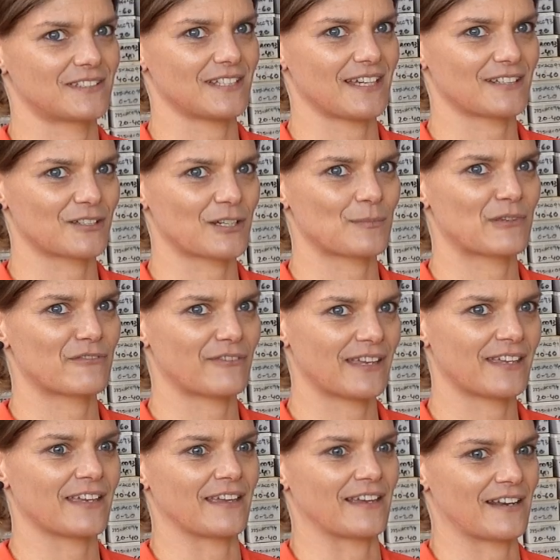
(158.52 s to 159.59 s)
that got me
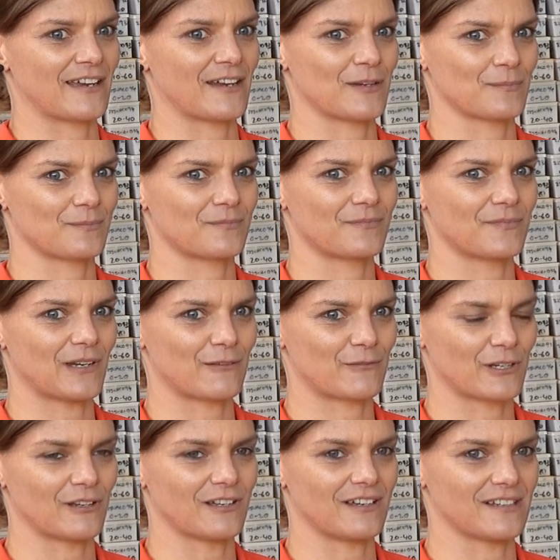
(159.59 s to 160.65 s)
thinking, and I
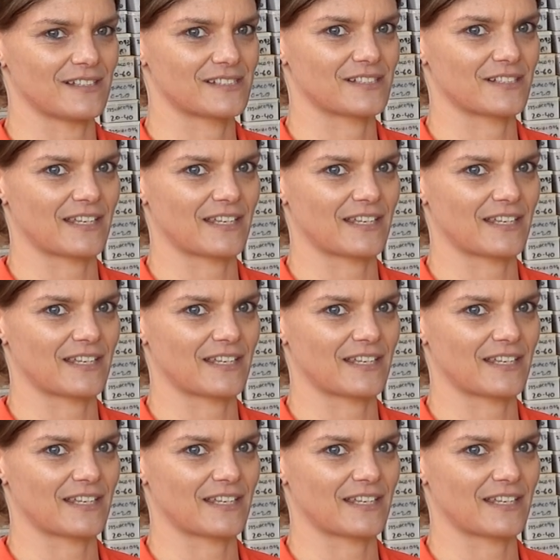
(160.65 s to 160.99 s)
realized,